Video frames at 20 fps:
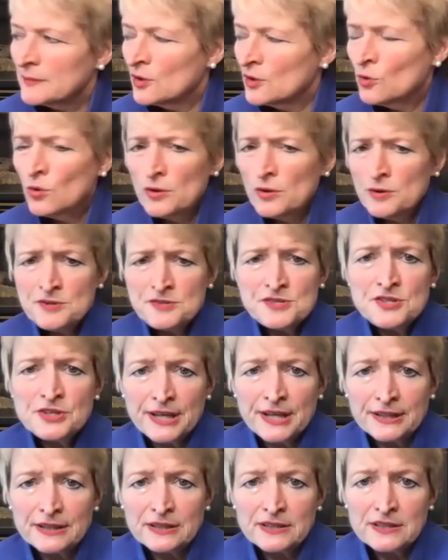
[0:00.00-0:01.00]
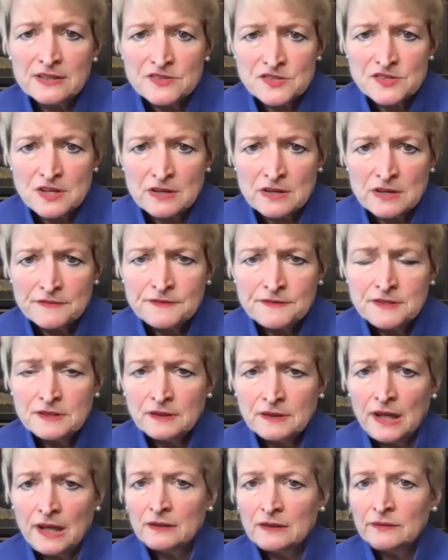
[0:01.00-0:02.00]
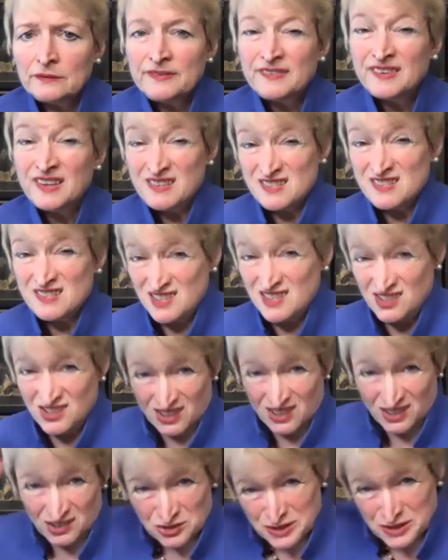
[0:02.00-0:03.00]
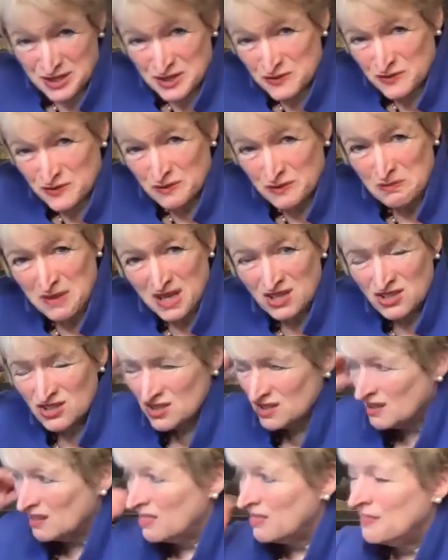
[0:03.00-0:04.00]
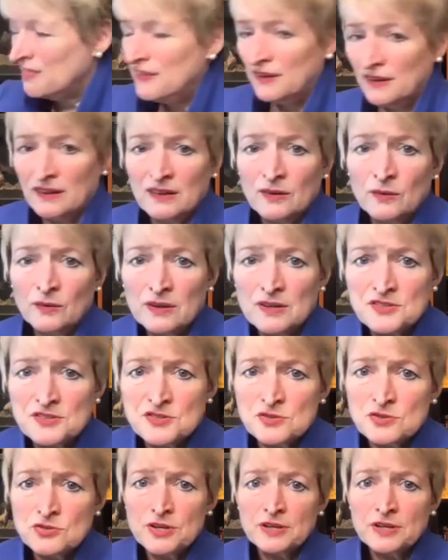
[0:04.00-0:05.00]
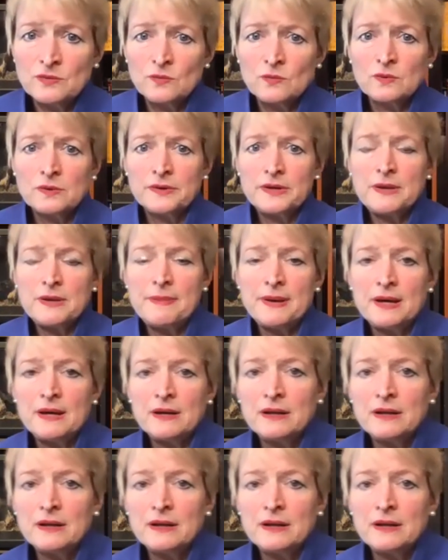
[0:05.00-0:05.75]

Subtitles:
quarter's looking a little soft, and we've got this digital transformation thing that we're also trying to worry about.